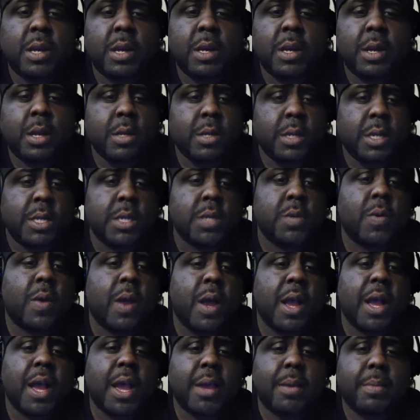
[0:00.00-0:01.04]

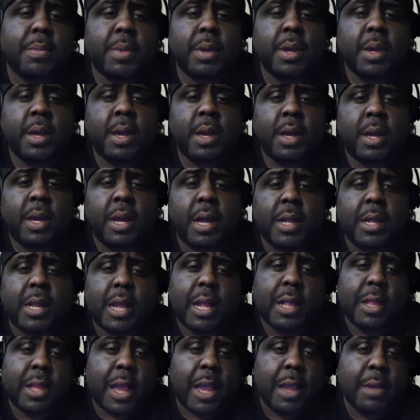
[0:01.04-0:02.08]
Subscribe, hit that
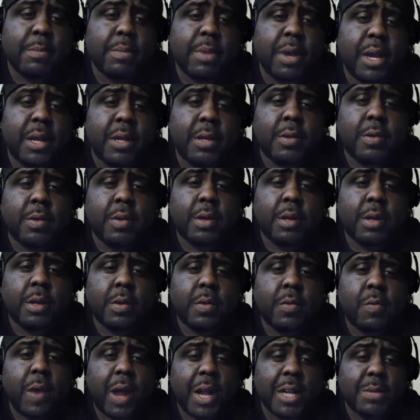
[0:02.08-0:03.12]
like button,
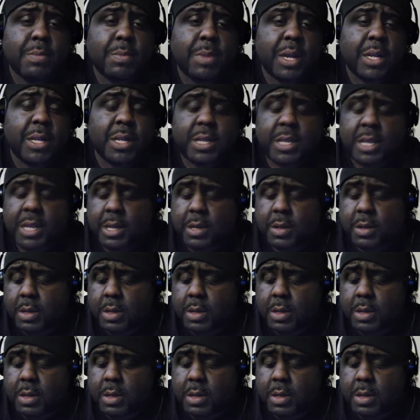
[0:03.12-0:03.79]
watch my shit,